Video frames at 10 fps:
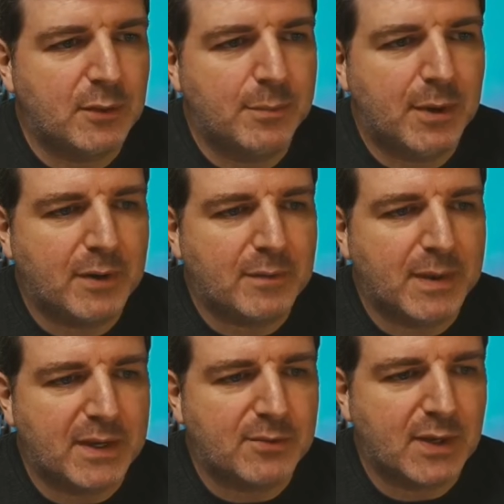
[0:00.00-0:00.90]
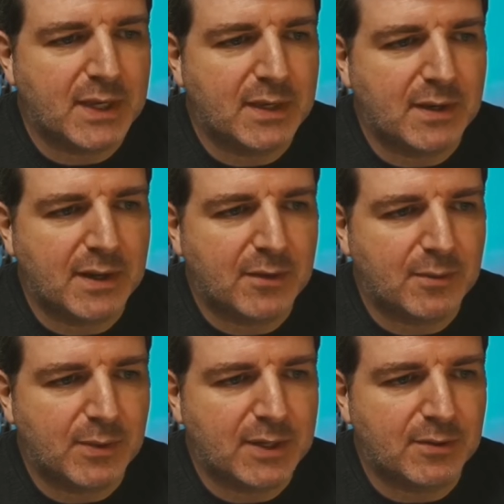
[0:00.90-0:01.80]
a box by dragging like a
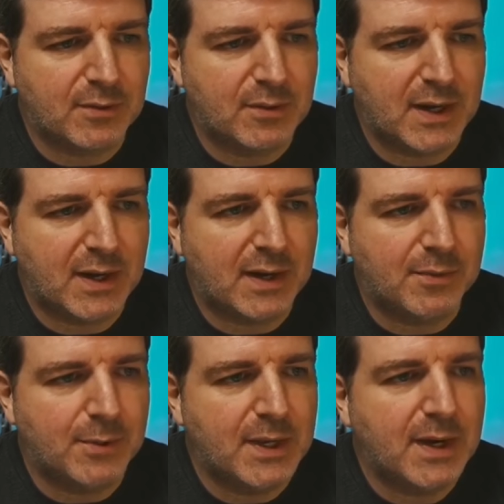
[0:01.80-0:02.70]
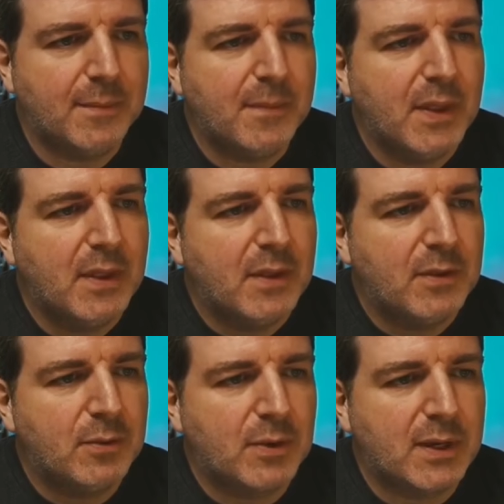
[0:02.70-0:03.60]
rectangular area,
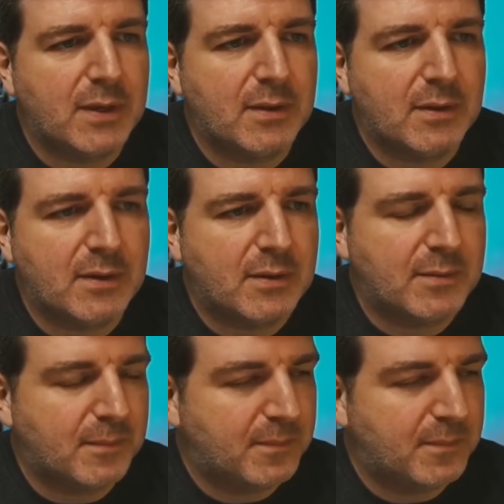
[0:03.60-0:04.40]
you can